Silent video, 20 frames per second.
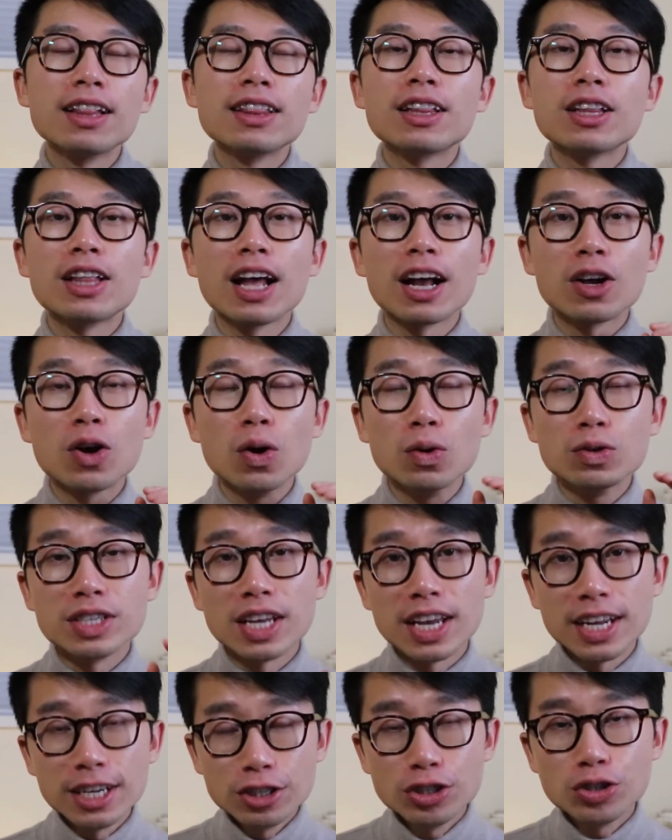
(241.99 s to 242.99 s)
that goes
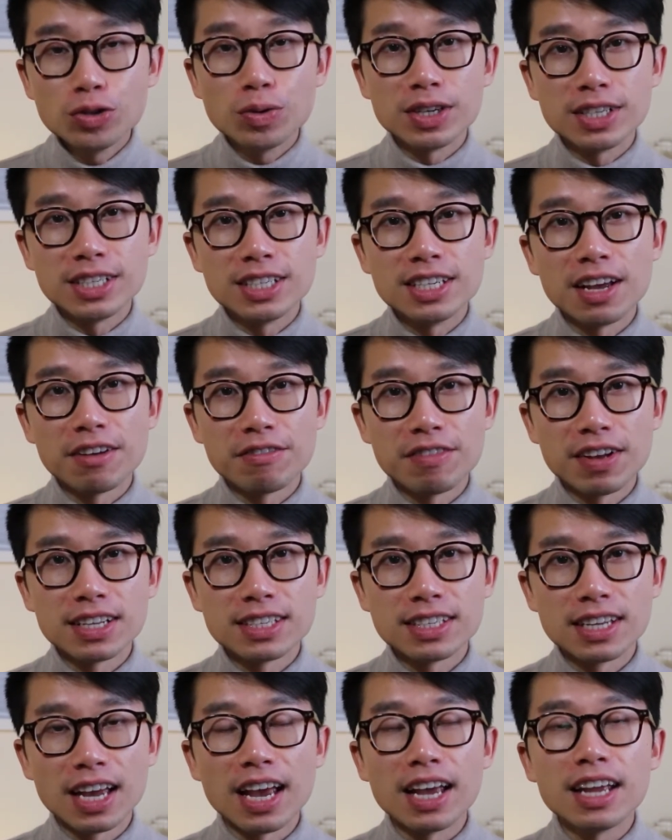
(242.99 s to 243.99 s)
into a
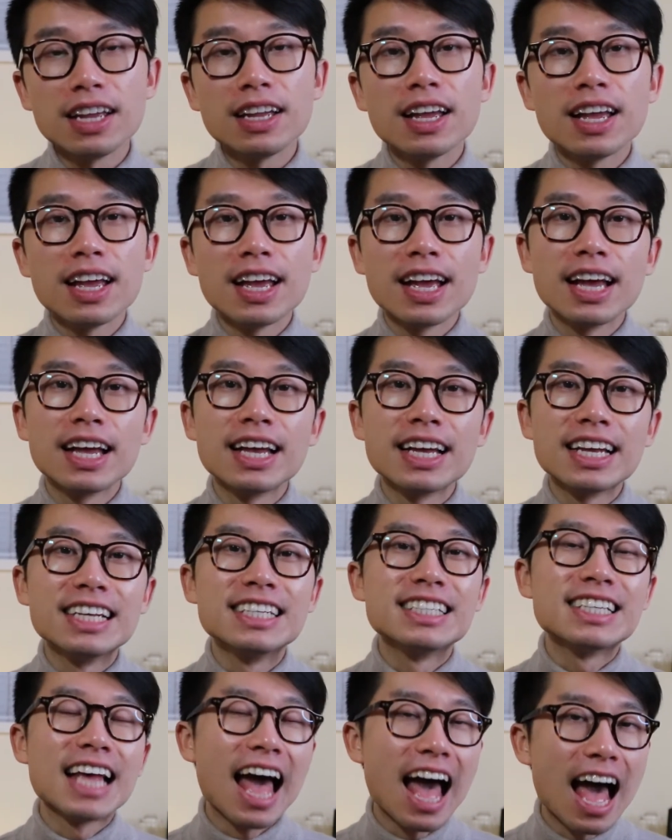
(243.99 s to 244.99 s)
TFSA
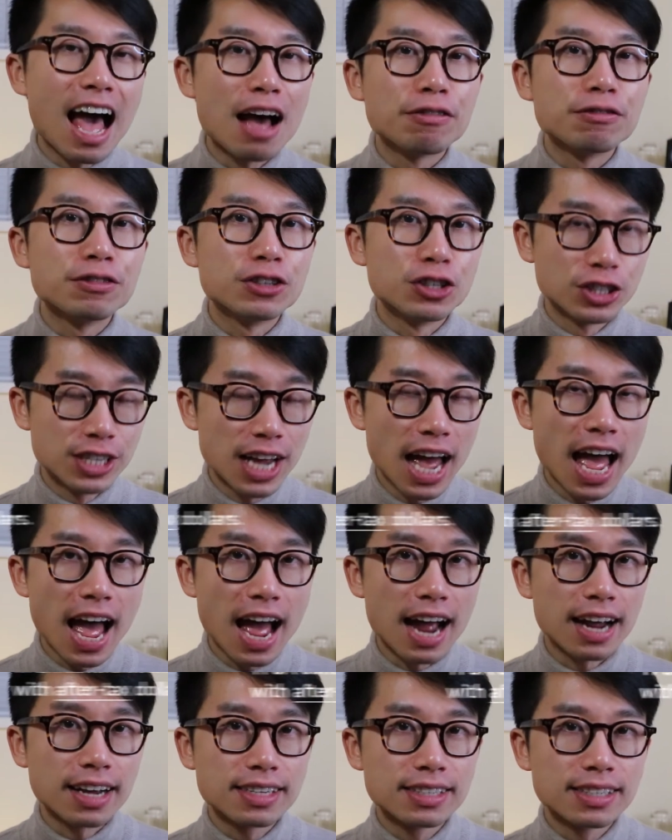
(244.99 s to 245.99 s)
is after
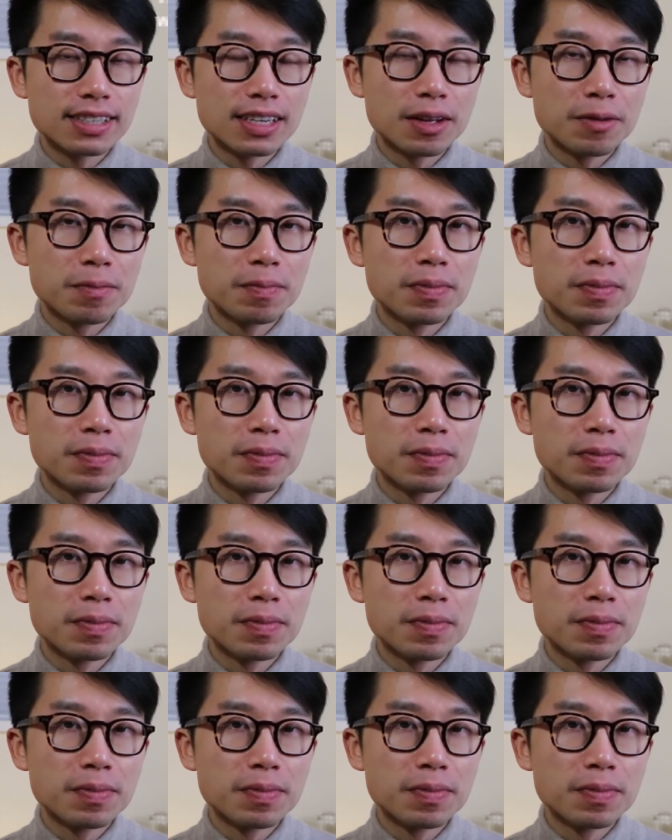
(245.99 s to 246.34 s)
tax,